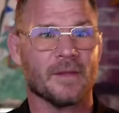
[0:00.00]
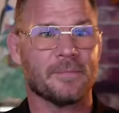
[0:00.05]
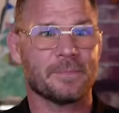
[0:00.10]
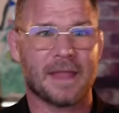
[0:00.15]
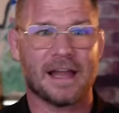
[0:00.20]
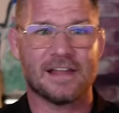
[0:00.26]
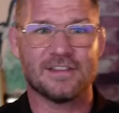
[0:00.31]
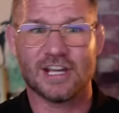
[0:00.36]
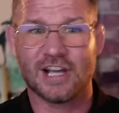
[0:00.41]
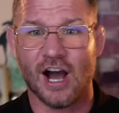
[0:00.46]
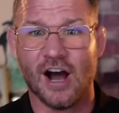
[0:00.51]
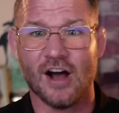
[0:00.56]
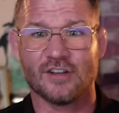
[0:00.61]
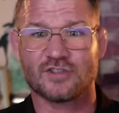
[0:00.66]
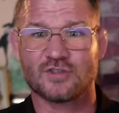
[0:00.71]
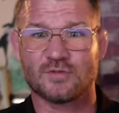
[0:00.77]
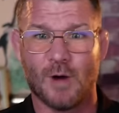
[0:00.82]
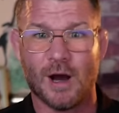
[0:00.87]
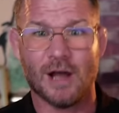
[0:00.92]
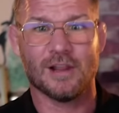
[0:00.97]
And you can't
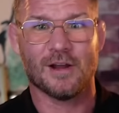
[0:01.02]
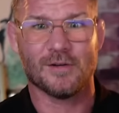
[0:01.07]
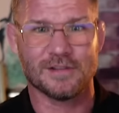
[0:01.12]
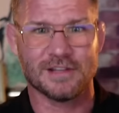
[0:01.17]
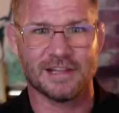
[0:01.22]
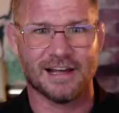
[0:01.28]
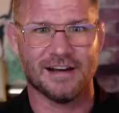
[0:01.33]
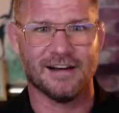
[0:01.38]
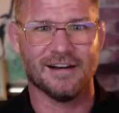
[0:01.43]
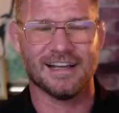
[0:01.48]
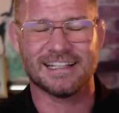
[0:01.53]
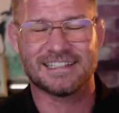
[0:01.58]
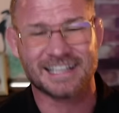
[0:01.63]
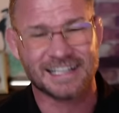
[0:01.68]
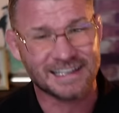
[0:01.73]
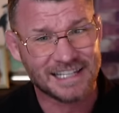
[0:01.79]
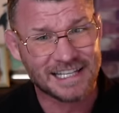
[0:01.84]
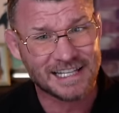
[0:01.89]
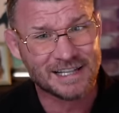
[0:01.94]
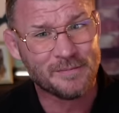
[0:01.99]
swallow, and you're like, oh, it's a
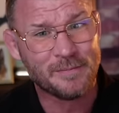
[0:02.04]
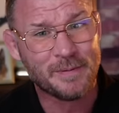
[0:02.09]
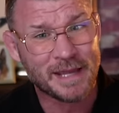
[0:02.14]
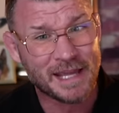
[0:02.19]
little bit